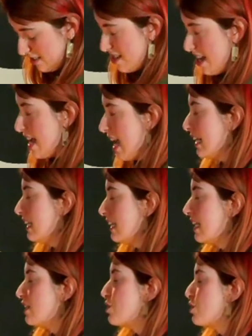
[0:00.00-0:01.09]
Anything, so
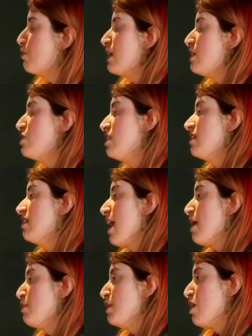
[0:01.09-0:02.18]
you mentioned the
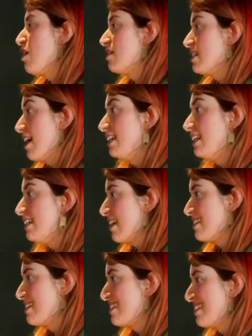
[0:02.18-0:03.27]
NPR Tiny Desk
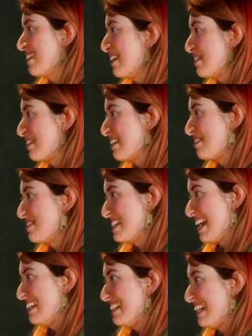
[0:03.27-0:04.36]
that you're going to send
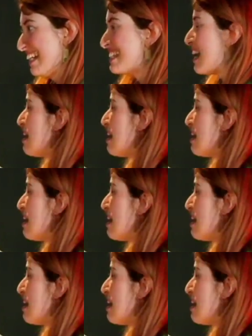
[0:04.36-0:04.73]
in. Tell me